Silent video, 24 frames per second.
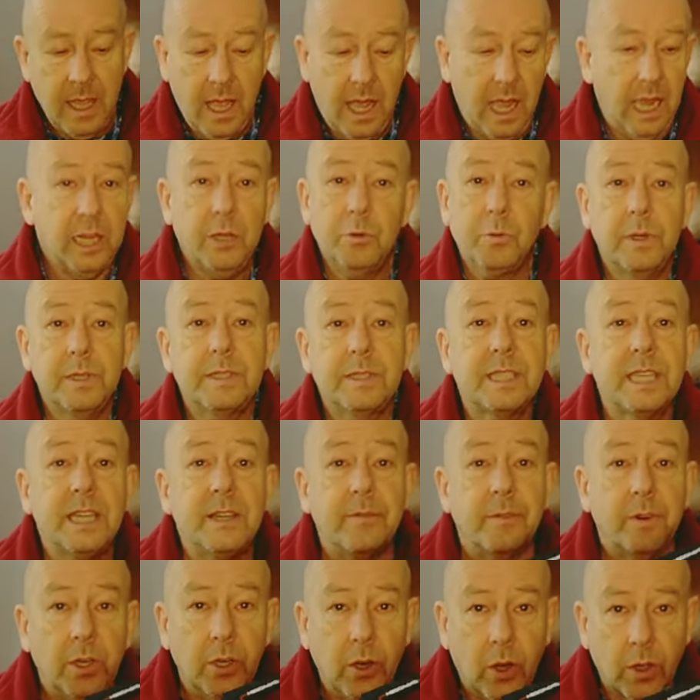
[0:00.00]
I once
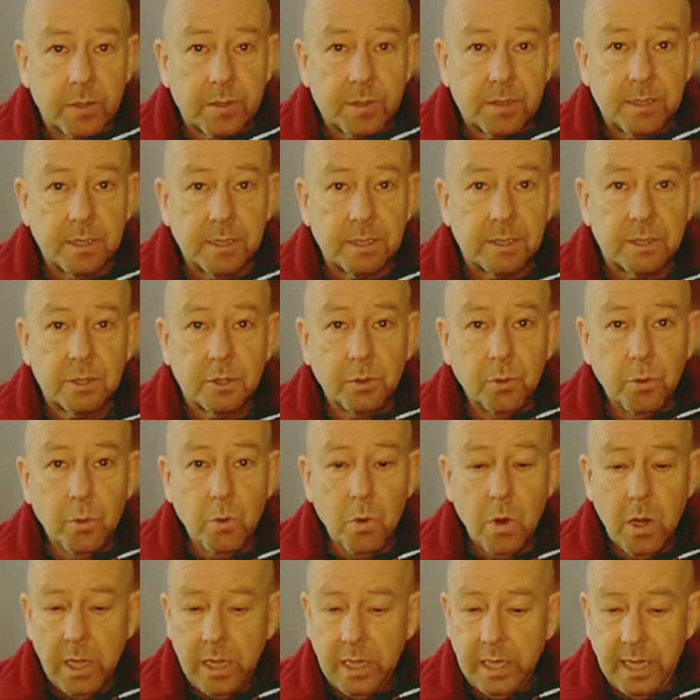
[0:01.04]
even lost a
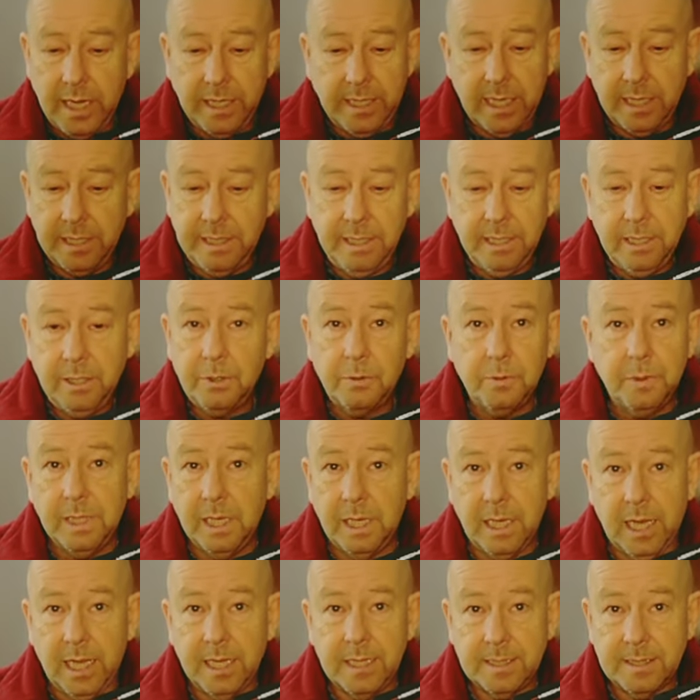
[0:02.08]
screw and I didn't
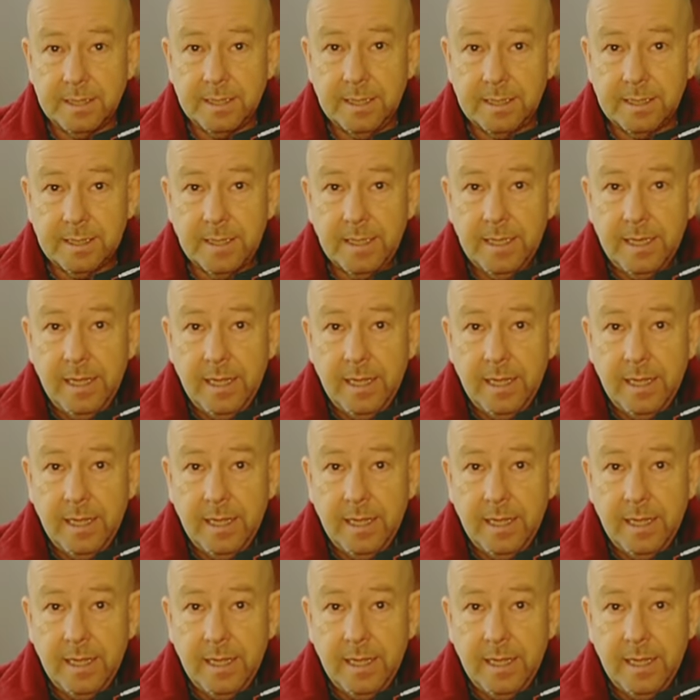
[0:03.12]
realize it.